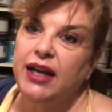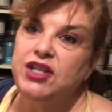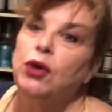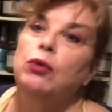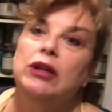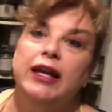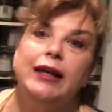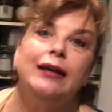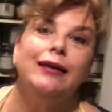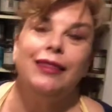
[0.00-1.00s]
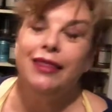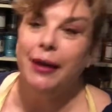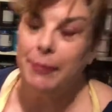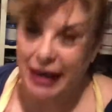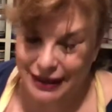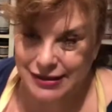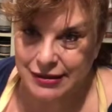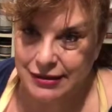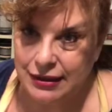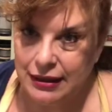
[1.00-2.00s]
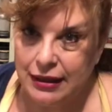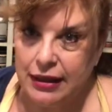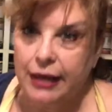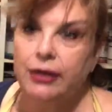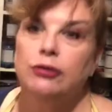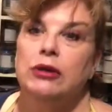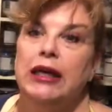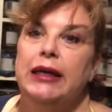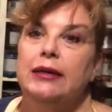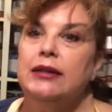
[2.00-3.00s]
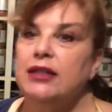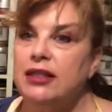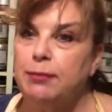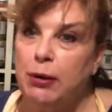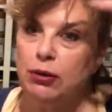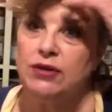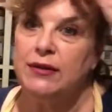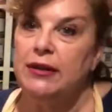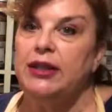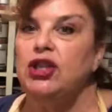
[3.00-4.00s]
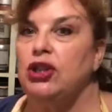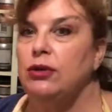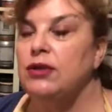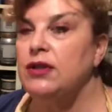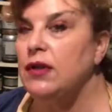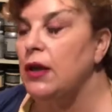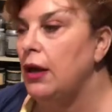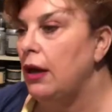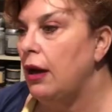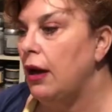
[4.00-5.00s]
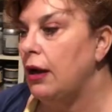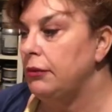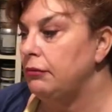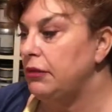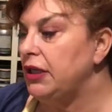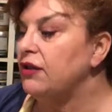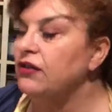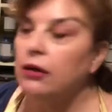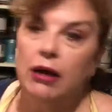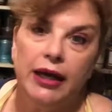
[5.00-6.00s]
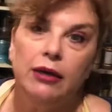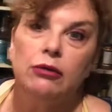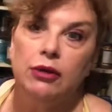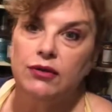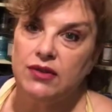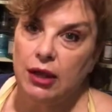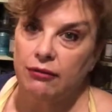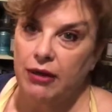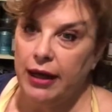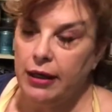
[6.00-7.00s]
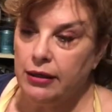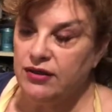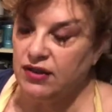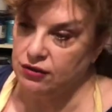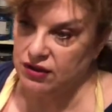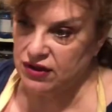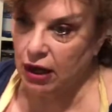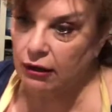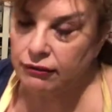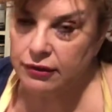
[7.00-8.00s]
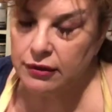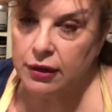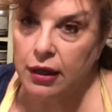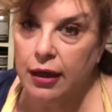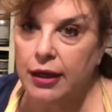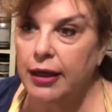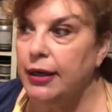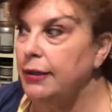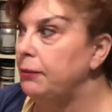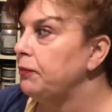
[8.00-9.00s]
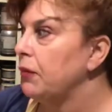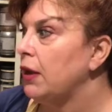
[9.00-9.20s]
I don't like the mess. I don't like the disposal issues. Because no, I don't use stuff like Citrusolve. I